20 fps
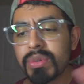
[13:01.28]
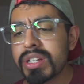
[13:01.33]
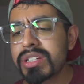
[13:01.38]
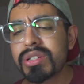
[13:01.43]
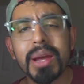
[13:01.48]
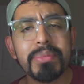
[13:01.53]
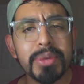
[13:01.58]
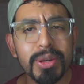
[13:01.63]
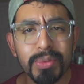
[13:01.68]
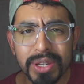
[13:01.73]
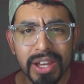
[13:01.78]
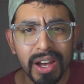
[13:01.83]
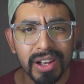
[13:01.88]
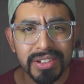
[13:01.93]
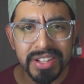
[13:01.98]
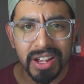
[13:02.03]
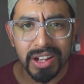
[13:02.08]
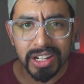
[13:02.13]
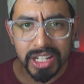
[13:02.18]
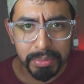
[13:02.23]
which, I mean, we all
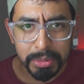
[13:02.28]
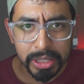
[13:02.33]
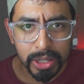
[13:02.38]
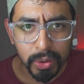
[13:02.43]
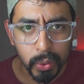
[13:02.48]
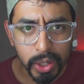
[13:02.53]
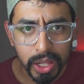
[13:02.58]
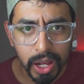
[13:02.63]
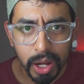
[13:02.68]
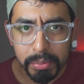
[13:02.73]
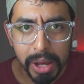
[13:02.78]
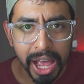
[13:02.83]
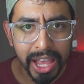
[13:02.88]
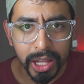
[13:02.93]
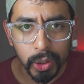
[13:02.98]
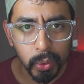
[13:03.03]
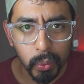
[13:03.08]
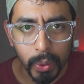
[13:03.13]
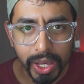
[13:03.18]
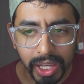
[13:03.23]
saw coming a
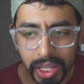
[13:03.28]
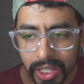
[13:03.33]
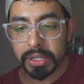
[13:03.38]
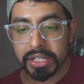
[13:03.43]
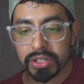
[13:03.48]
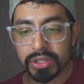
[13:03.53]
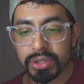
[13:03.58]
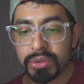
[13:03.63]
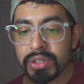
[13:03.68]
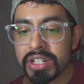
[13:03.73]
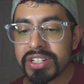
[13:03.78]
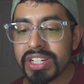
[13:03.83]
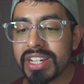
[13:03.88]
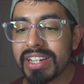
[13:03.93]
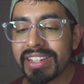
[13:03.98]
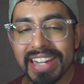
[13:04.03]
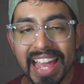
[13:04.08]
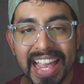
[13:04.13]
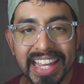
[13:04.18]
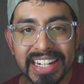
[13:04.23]
mile away. But as soon as she
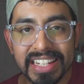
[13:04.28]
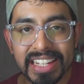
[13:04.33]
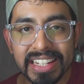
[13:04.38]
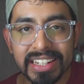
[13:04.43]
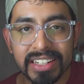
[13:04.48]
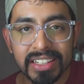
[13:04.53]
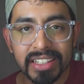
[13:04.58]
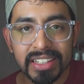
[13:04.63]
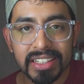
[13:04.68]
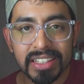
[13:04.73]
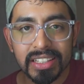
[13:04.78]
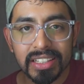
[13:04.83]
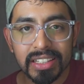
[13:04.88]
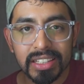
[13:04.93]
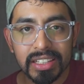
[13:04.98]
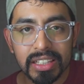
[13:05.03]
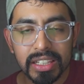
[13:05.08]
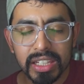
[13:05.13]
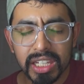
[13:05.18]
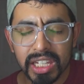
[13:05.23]
ignited,
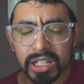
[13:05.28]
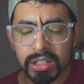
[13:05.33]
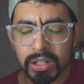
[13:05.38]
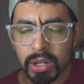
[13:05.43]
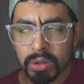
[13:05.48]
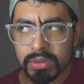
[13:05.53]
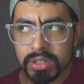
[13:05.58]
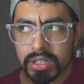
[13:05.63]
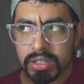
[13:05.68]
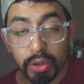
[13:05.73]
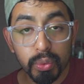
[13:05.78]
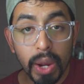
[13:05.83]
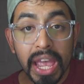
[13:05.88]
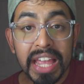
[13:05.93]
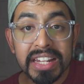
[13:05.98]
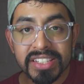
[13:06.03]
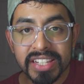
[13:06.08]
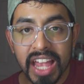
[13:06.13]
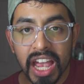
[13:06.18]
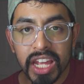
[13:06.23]
ignote, the
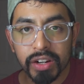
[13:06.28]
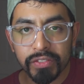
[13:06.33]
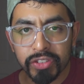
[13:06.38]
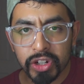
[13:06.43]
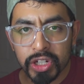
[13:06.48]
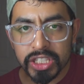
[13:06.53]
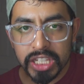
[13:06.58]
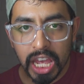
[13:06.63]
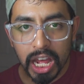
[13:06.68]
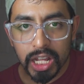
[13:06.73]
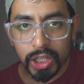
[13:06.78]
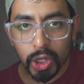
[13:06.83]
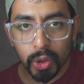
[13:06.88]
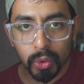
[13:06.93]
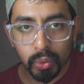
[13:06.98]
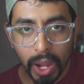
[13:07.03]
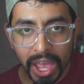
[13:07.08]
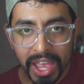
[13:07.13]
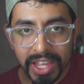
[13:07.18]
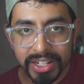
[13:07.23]
red side of her
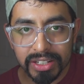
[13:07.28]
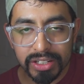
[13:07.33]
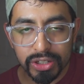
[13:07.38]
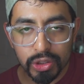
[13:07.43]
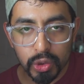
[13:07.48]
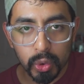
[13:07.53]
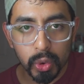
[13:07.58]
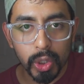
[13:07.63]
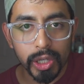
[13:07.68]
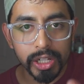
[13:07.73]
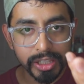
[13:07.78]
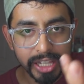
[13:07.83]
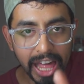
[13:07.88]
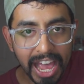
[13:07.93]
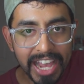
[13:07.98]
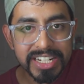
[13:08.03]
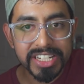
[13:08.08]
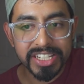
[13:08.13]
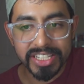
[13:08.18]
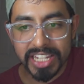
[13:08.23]
yellow-red dual
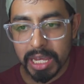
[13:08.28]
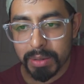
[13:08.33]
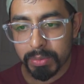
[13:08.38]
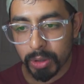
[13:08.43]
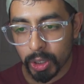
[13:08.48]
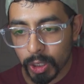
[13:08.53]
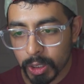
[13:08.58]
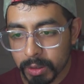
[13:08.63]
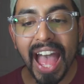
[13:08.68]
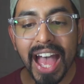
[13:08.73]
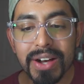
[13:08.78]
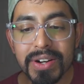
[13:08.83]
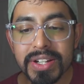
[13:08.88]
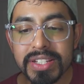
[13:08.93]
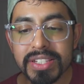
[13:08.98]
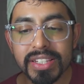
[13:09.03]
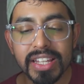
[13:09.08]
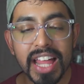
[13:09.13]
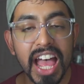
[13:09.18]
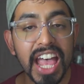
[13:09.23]
lightsaber, I
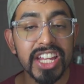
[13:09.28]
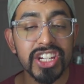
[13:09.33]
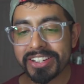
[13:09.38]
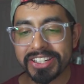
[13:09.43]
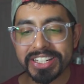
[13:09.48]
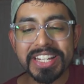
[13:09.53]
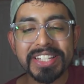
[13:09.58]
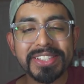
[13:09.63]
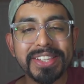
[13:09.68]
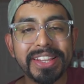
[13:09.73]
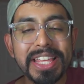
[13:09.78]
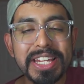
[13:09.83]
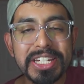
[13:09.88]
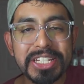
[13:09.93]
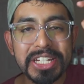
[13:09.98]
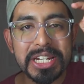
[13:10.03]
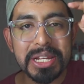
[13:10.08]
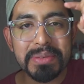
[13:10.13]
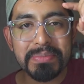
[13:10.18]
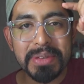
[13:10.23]
was like, she's
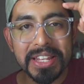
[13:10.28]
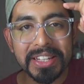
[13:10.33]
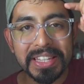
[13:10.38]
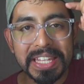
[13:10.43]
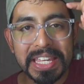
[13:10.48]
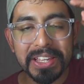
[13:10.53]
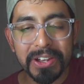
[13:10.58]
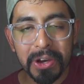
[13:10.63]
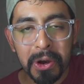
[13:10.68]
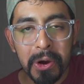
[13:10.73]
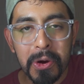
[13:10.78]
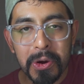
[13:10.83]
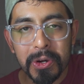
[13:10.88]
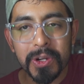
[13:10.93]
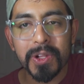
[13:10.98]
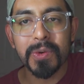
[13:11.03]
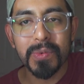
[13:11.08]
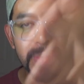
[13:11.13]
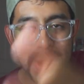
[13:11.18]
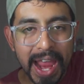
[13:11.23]
legitimately
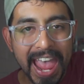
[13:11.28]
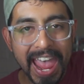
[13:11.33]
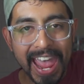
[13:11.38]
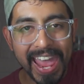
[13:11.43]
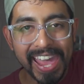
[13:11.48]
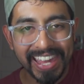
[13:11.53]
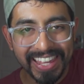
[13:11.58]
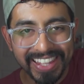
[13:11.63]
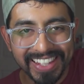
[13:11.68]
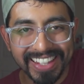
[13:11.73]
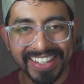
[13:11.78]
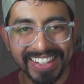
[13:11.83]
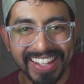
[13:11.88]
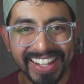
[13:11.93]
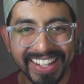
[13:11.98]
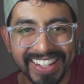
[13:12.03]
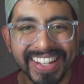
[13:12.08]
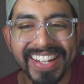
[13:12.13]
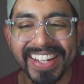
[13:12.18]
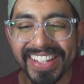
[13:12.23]
cool Rey.
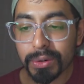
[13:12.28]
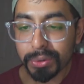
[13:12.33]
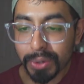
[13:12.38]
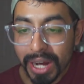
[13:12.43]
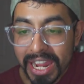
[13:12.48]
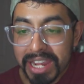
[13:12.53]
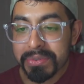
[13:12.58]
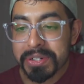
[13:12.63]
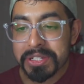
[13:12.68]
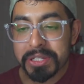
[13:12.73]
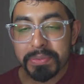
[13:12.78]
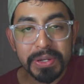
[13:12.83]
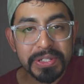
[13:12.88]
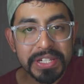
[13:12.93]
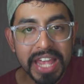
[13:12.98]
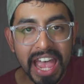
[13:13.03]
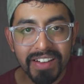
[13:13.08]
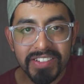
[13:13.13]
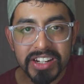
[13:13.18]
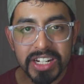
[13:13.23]
Rey was supposed
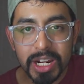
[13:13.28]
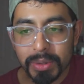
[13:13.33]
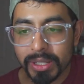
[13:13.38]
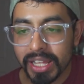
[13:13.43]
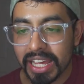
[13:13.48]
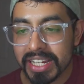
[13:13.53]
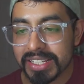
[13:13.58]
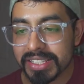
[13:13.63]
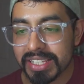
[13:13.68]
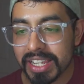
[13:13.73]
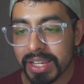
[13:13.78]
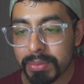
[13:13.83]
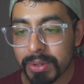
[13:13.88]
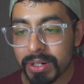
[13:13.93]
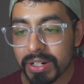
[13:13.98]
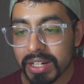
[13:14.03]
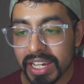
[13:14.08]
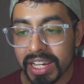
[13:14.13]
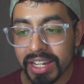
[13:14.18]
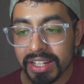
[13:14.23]
to have a double
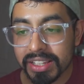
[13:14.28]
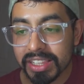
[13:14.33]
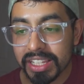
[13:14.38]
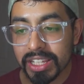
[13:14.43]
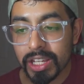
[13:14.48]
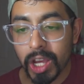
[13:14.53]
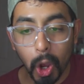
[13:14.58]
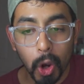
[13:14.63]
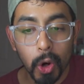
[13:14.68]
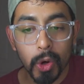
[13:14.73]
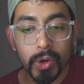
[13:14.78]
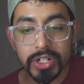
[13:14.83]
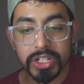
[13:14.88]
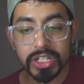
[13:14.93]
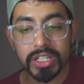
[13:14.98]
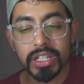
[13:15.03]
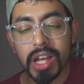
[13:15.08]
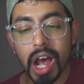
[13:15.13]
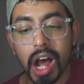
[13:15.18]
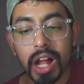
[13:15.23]
lightsaber in the
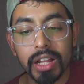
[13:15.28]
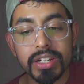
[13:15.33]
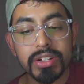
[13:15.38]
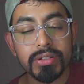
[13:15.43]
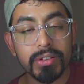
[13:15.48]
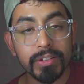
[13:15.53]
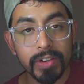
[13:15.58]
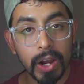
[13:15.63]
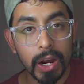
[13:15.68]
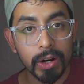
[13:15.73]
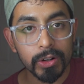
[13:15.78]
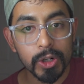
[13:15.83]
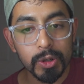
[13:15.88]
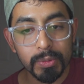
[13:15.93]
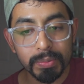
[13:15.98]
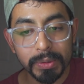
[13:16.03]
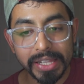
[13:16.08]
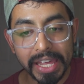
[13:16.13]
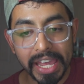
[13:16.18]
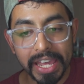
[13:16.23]
OG Colin
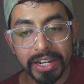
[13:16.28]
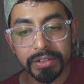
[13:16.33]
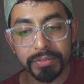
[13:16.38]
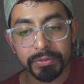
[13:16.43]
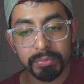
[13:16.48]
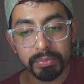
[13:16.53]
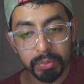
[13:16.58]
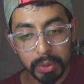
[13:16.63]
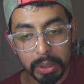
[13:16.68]
Trevorrow planned